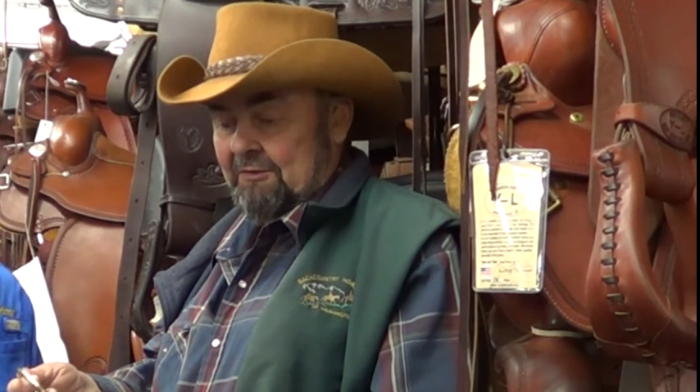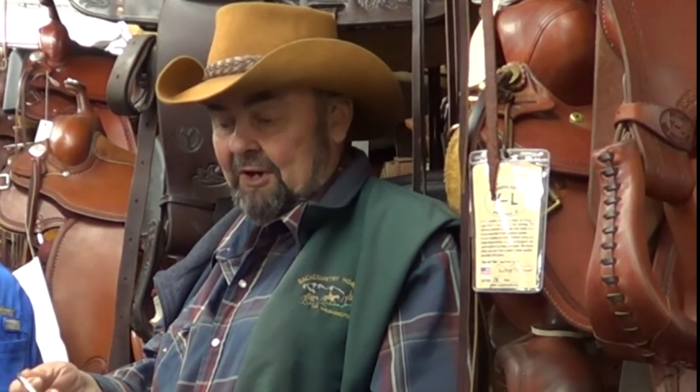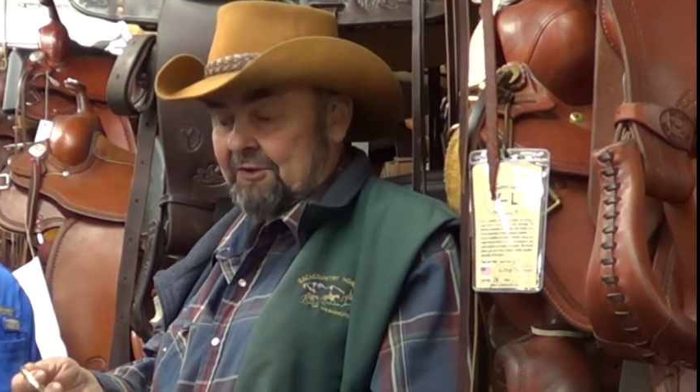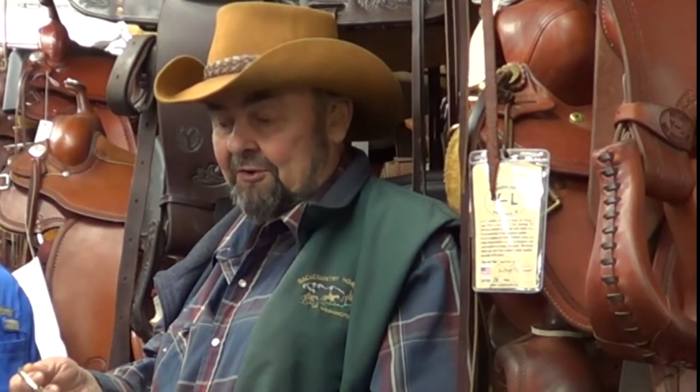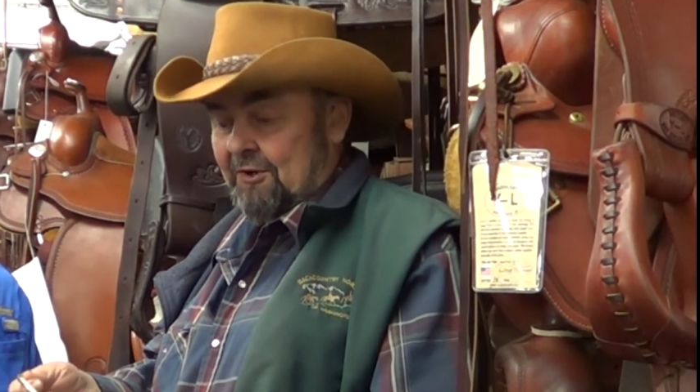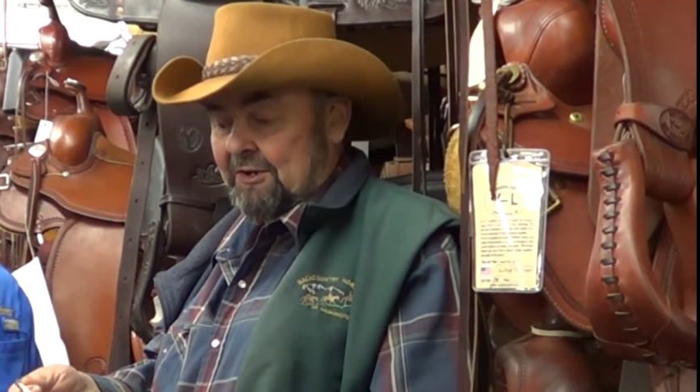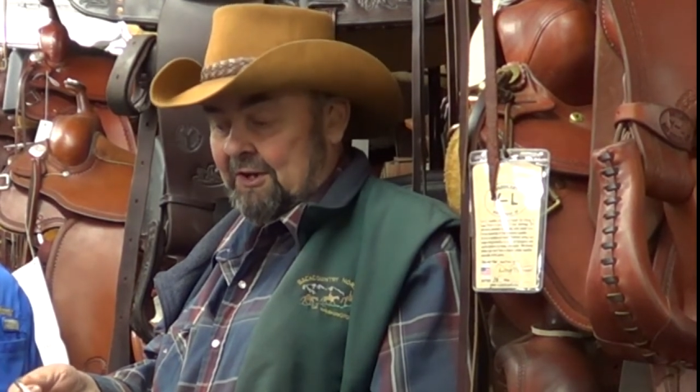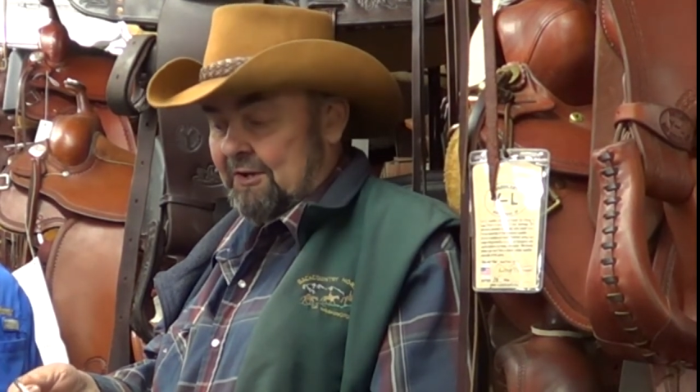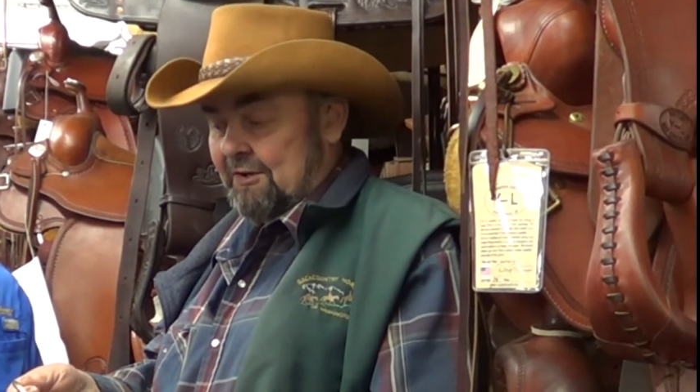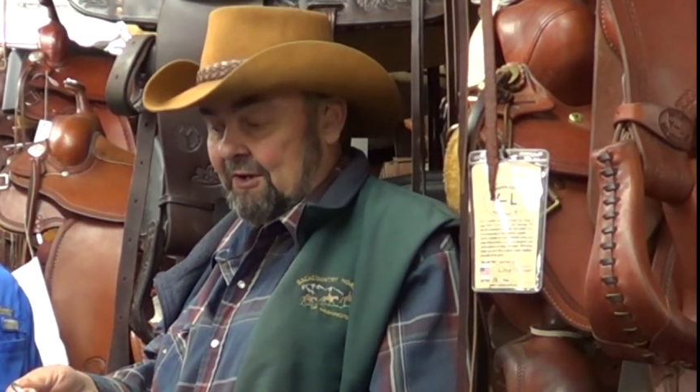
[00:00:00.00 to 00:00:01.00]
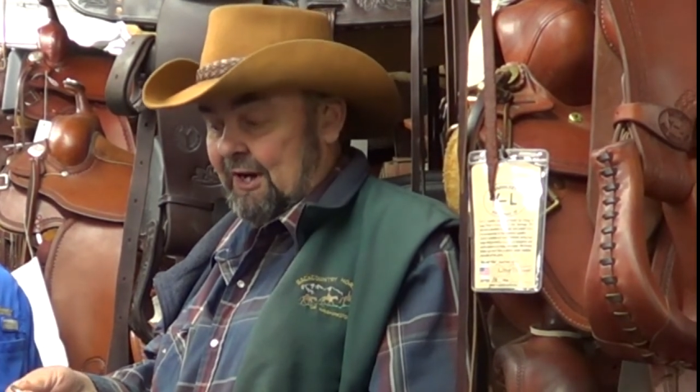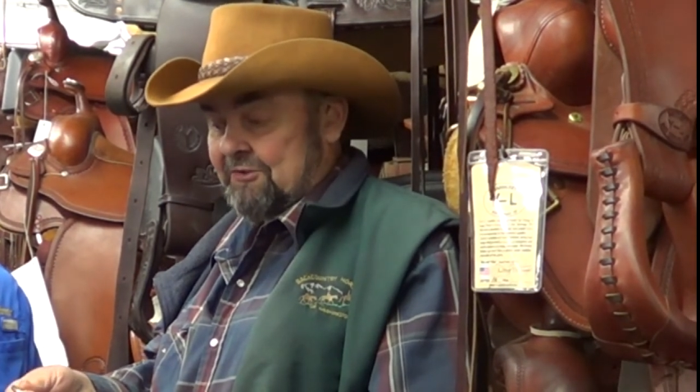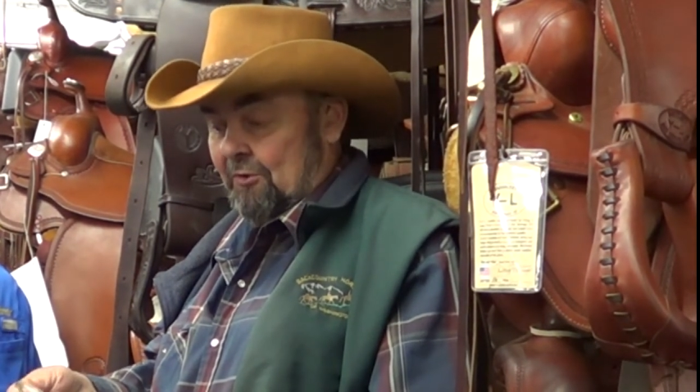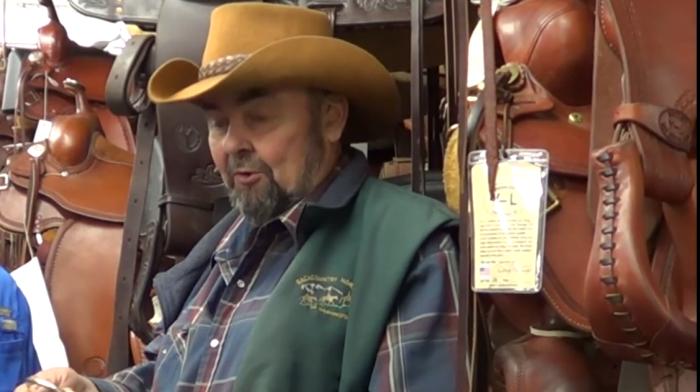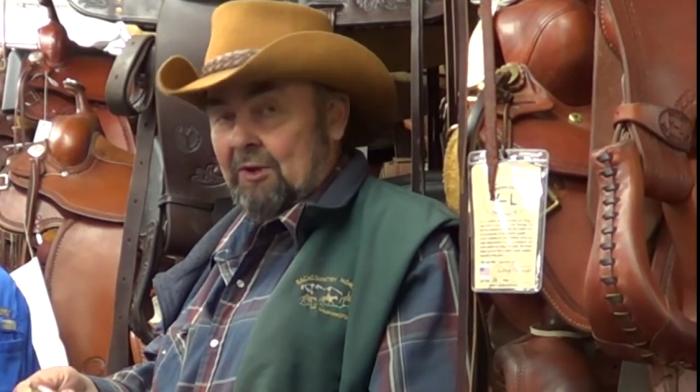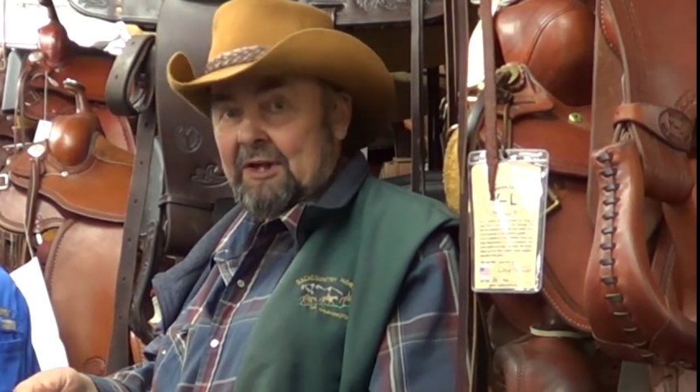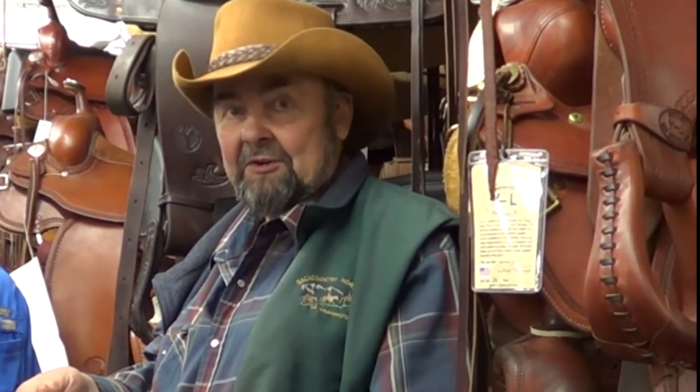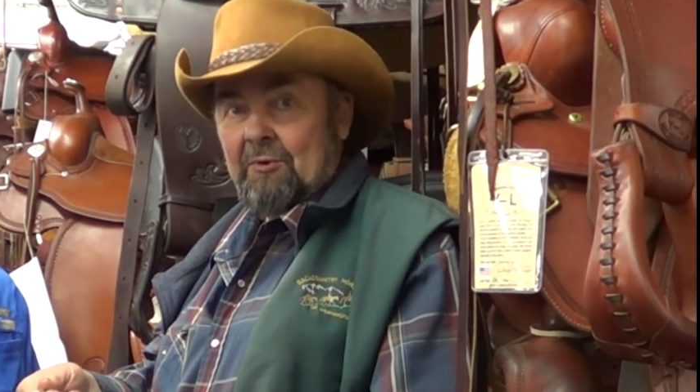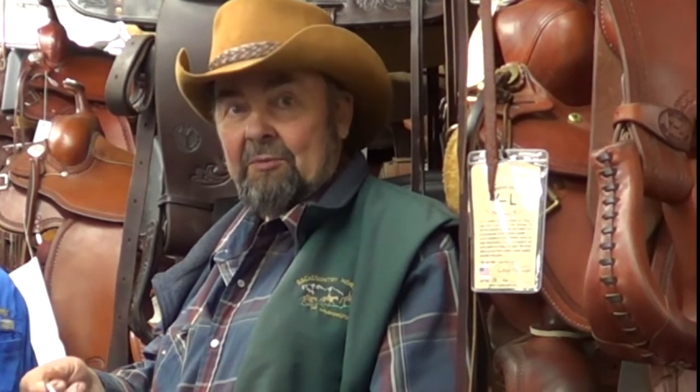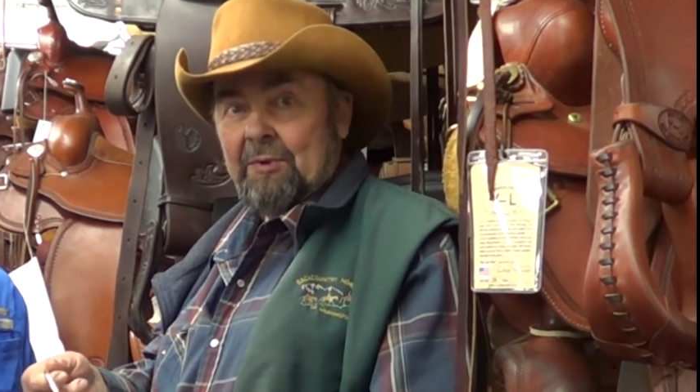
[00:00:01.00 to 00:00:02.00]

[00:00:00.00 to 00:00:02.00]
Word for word: does hurt, it doesn't cost a whole lot to